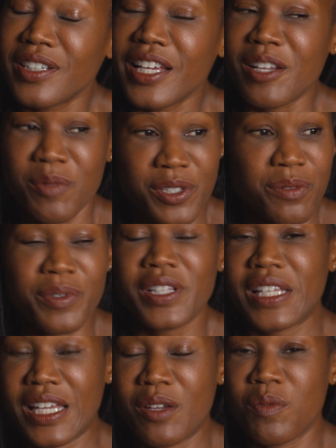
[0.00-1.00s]
it was a
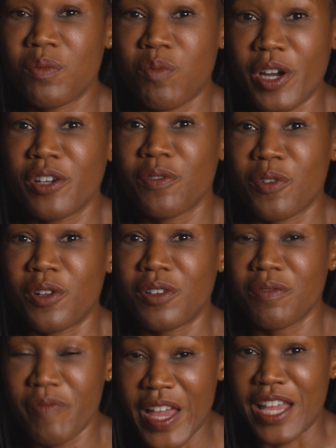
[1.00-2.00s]
really
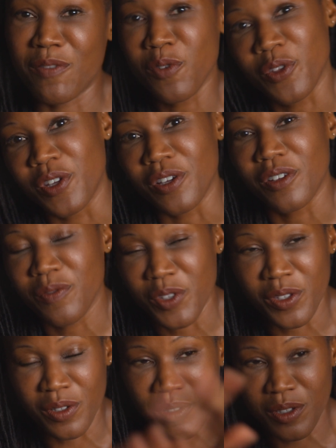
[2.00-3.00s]
wonderful thing for
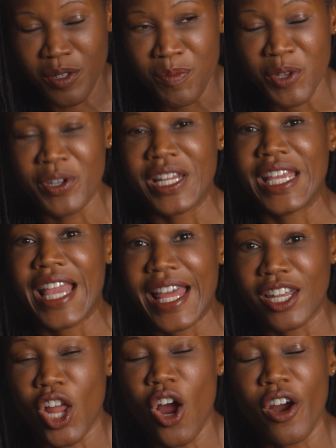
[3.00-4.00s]
the community
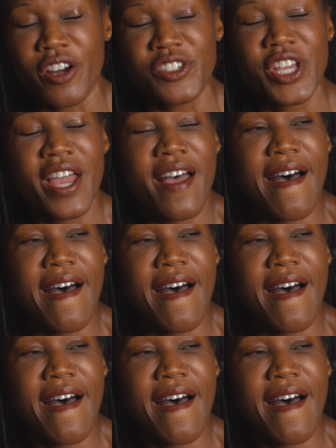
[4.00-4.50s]
at large,